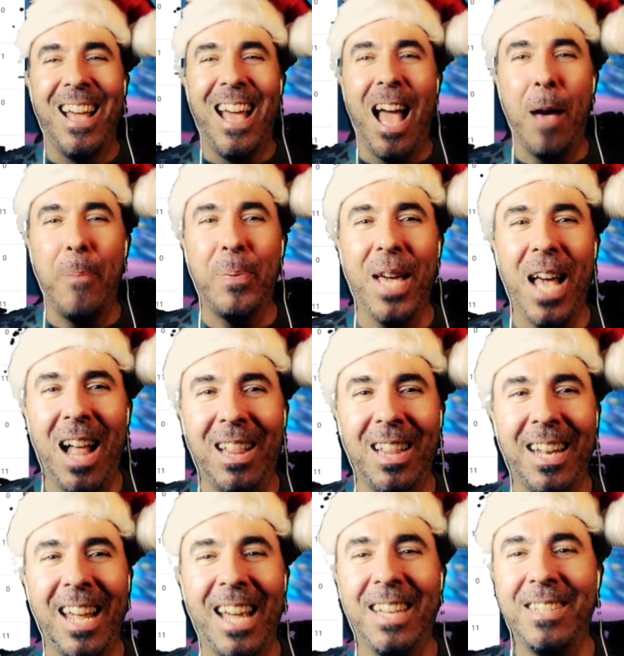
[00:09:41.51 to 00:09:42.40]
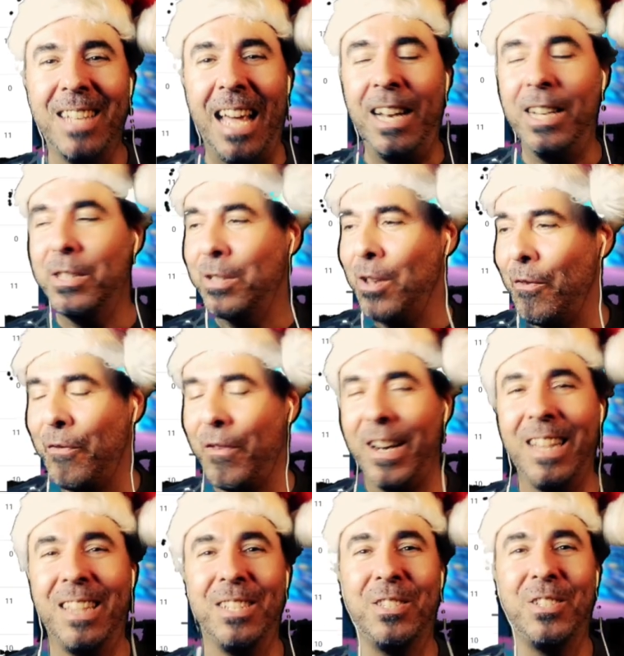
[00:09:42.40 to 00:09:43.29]
Happy holidays. And it's so
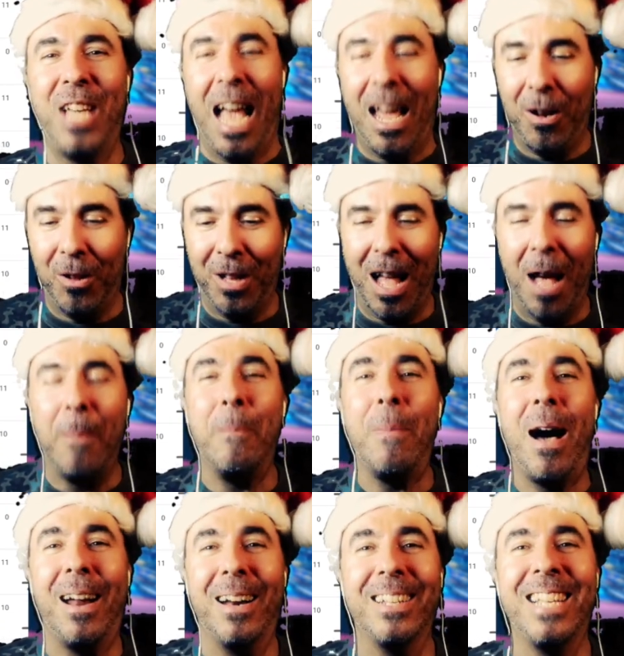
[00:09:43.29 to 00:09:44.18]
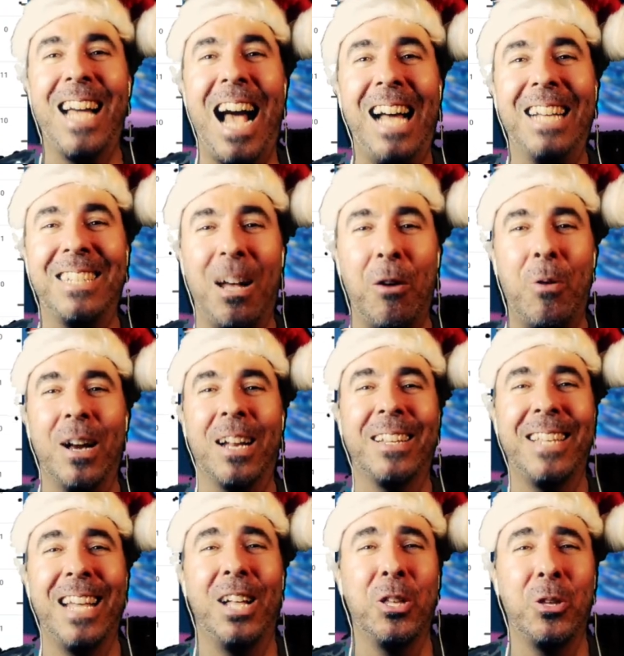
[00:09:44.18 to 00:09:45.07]
funny, this channel got monetized. I want
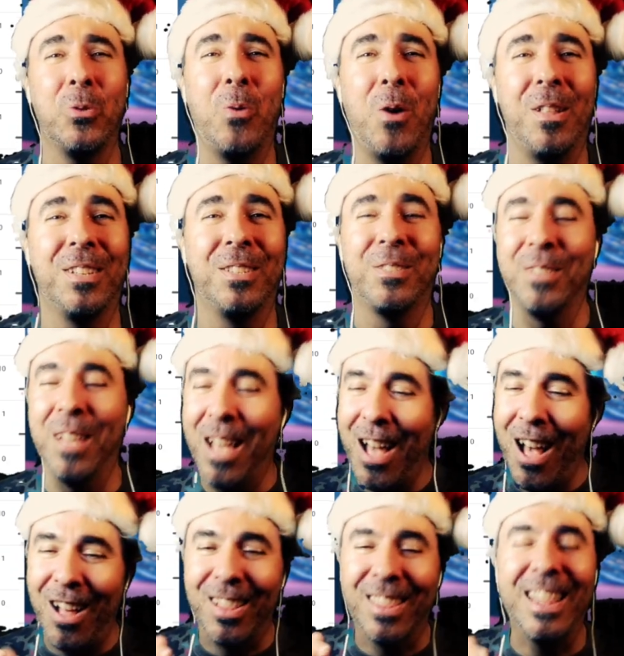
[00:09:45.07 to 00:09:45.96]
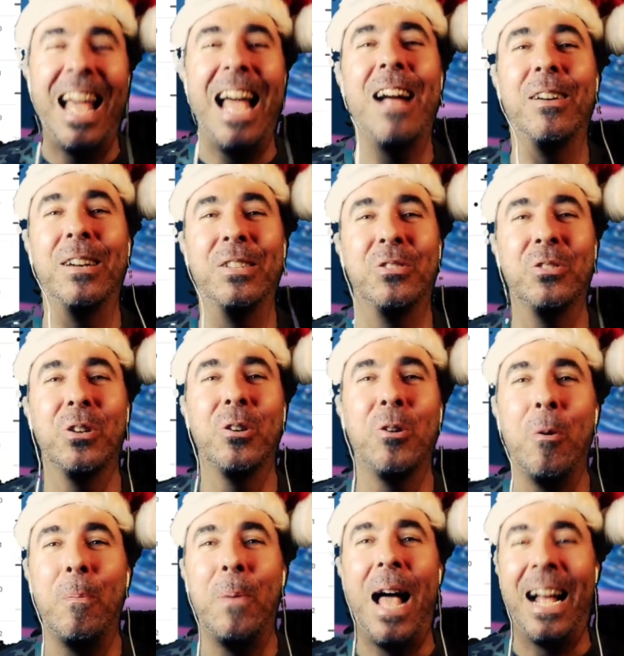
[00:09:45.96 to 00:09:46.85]
to tell you all, it's hilarious. You
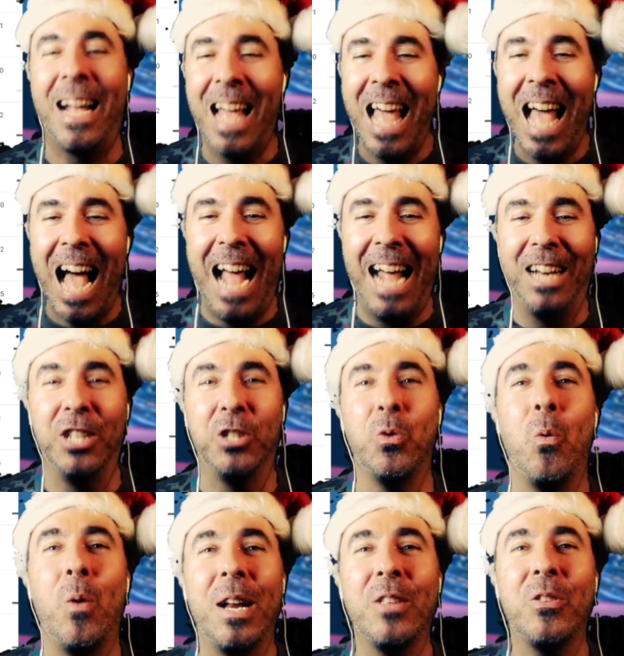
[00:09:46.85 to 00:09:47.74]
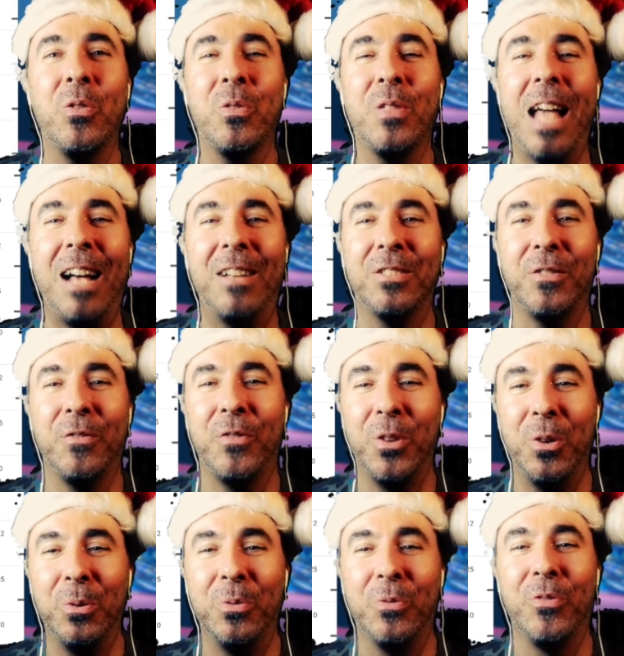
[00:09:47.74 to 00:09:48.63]
could go back. I had a 22,000
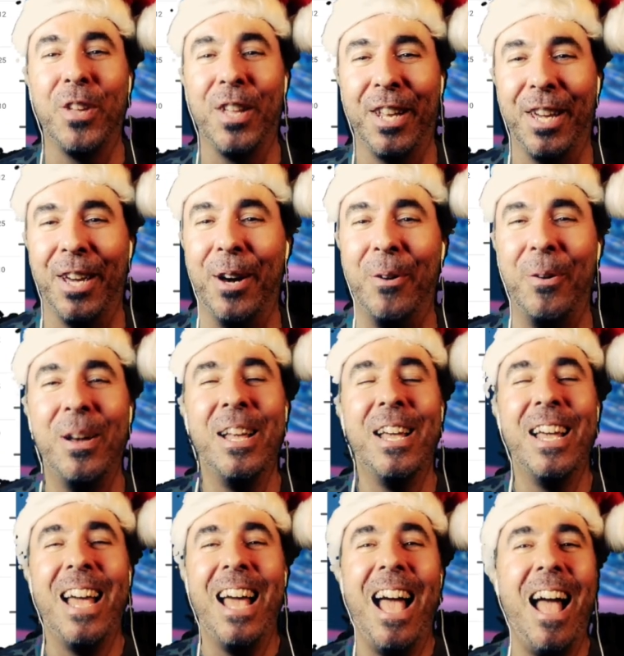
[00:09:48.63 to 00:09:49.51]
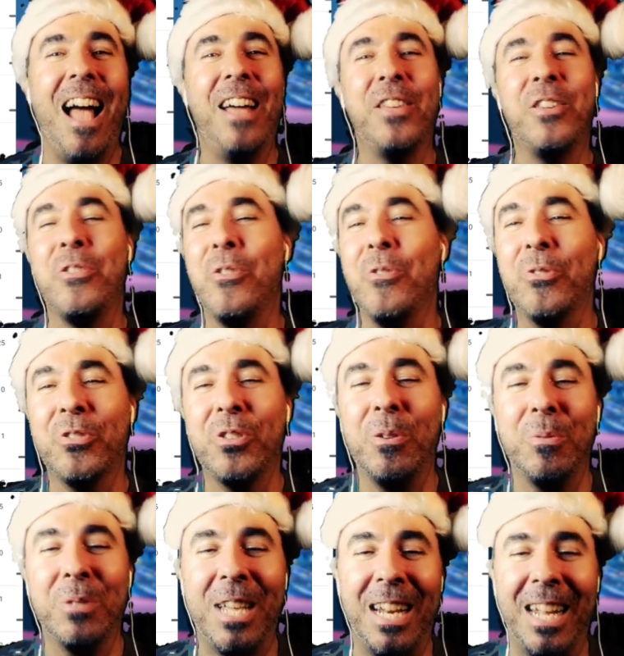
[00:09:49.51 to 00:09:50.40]
views video. I uh,
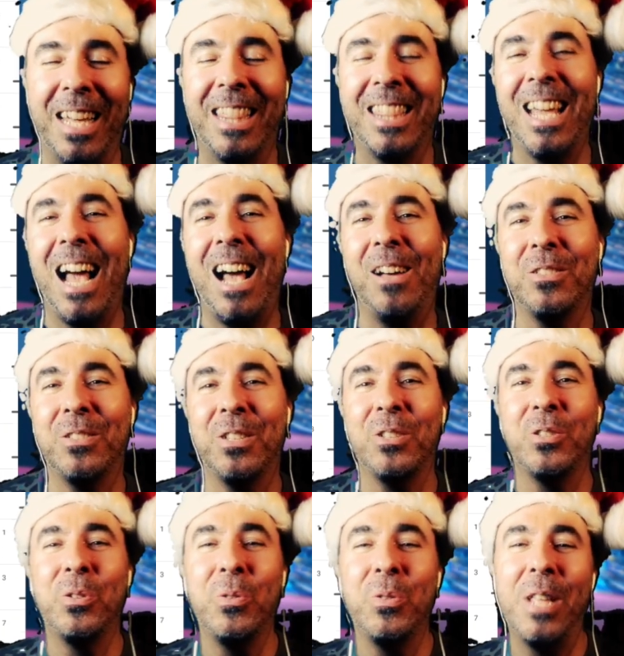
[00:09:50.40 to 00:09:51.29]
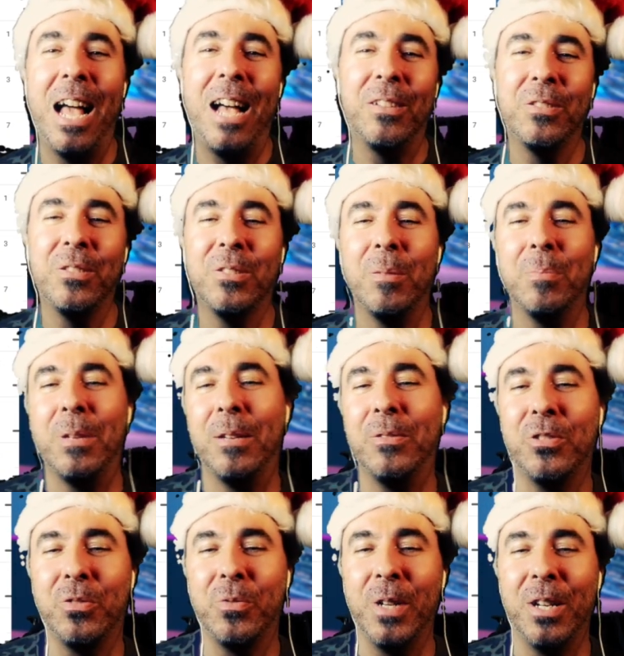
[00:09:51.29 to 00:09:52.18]
usually was getting 1,000, 2,000,
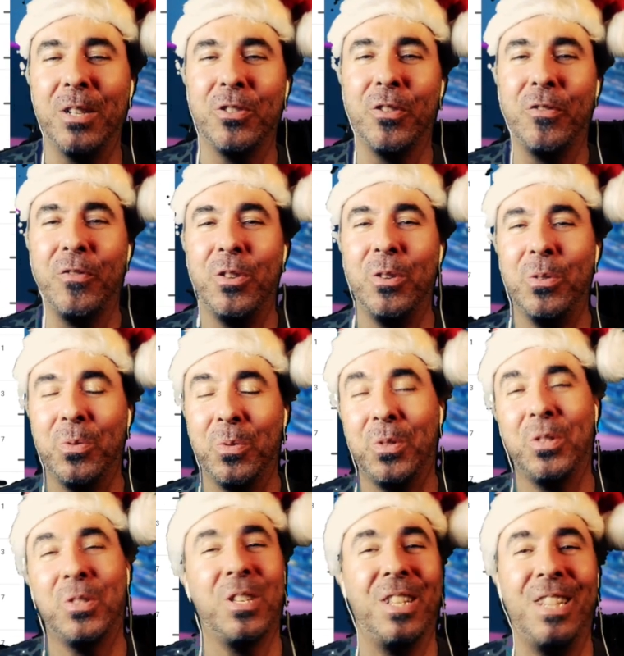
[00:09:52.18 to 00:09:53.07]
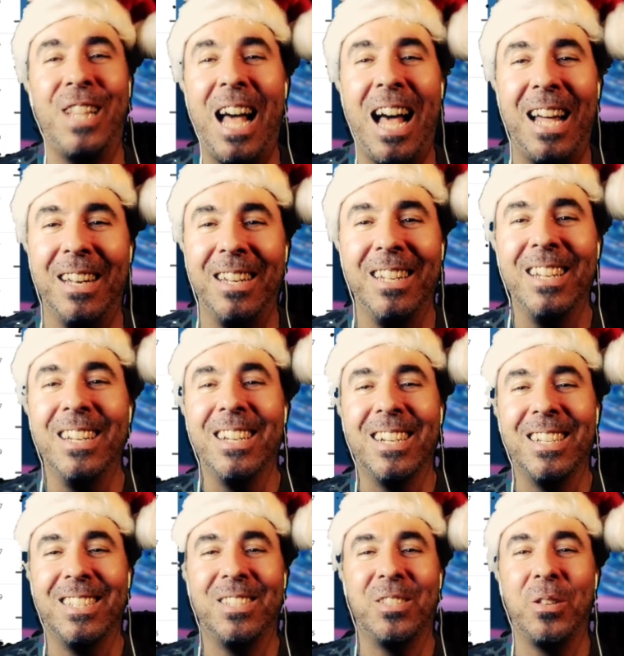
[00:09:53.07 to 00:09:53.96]
sometimes 300 views, which is a lot
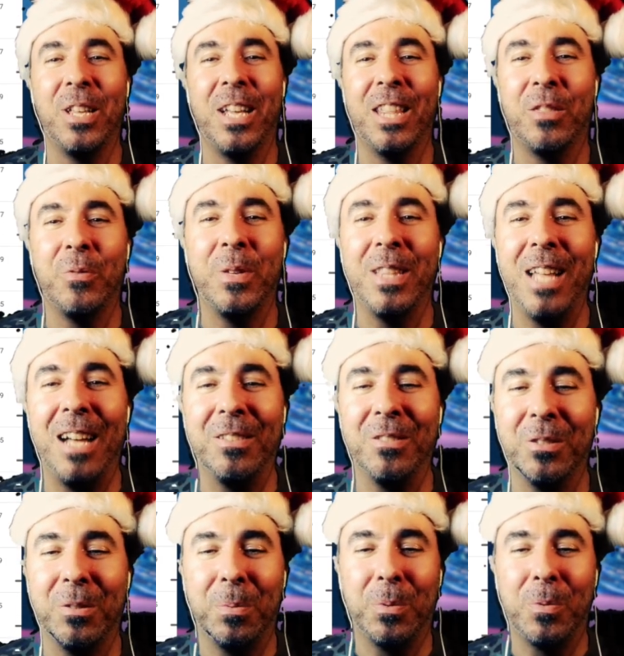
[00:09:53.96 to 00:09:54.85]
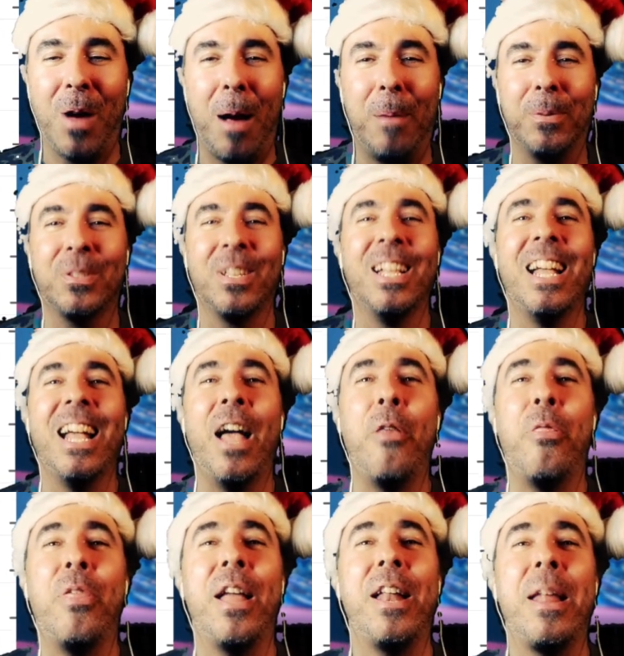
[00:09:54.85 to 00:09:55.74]
because it's only got 3,000 subscribers.
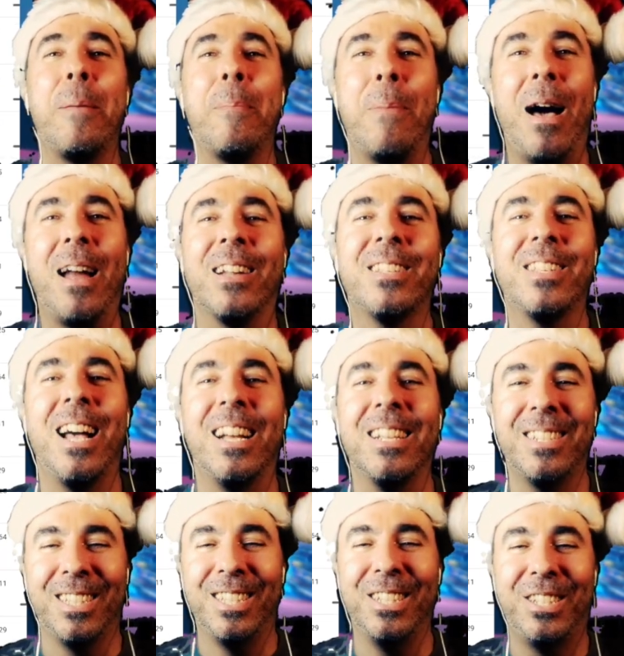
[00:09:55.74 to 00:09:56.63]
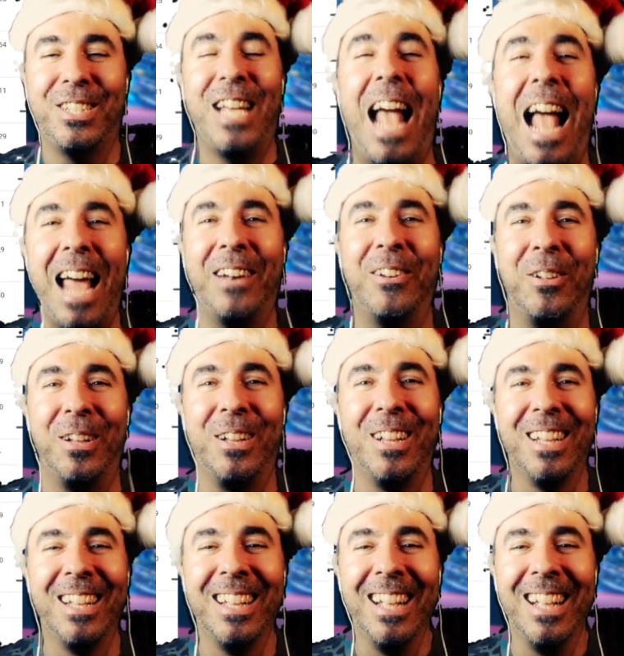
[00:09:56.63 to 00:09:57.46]
And then they monetized the channel.